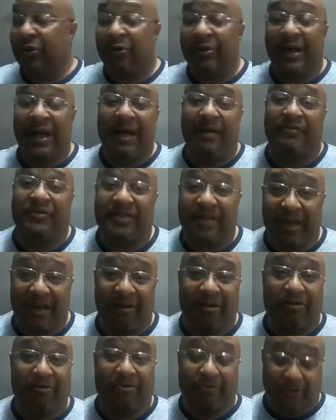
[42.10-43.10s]
do live
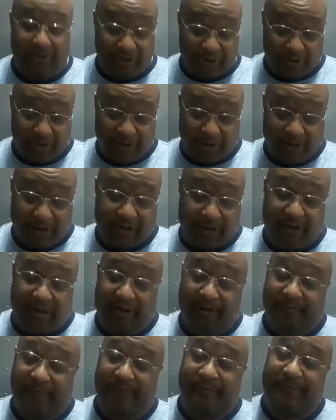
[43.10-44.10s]
sound.
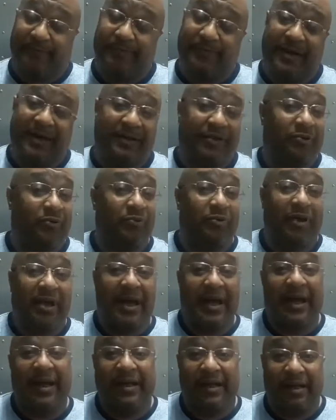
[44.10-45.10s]
I do
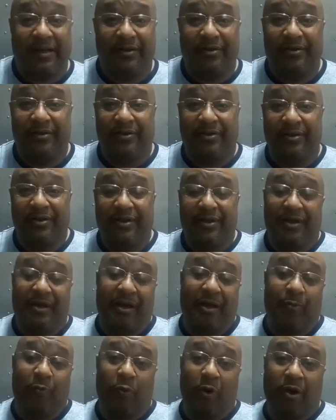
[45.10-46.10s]
lighting.
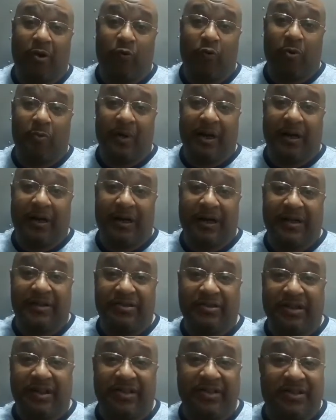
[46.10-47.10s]
I'm working with my guy,
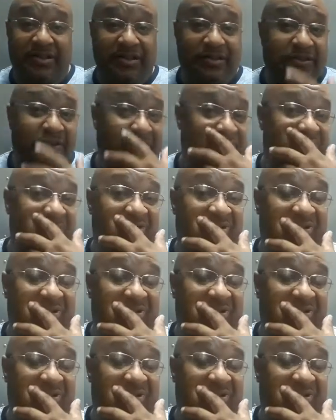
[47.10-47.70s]
Jason,